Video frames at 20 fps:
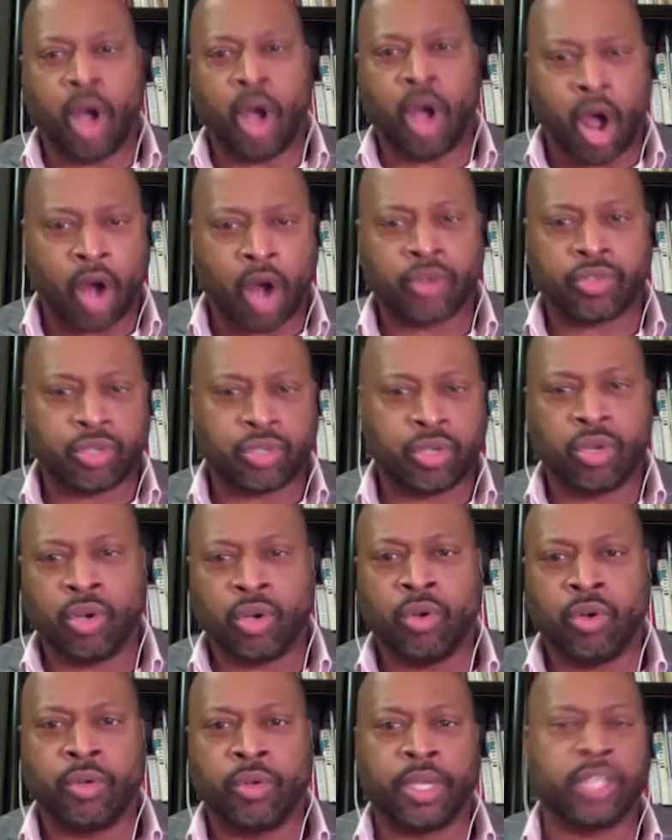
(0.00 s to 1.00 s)

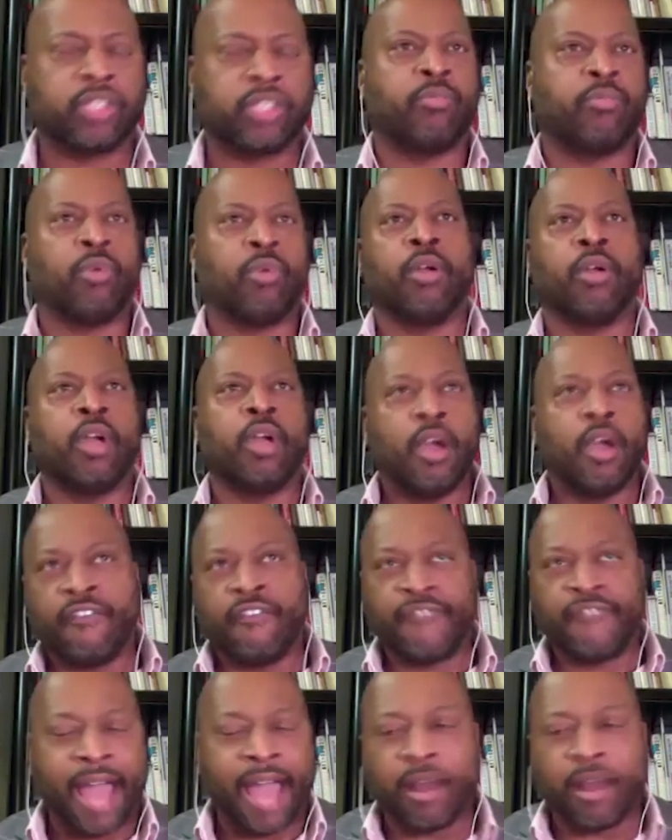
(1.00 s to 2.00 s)
arsenal, get some more
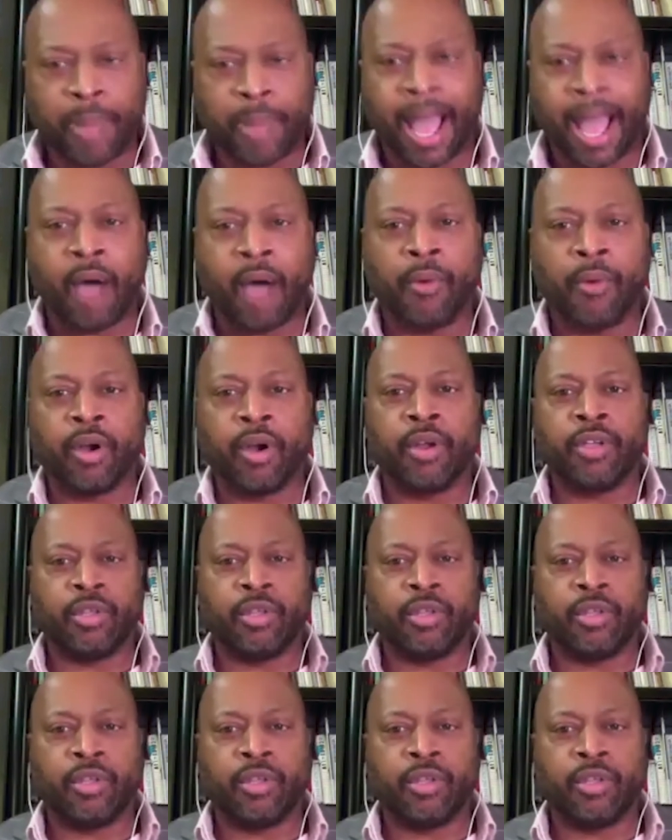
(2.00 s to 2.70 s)
firepower,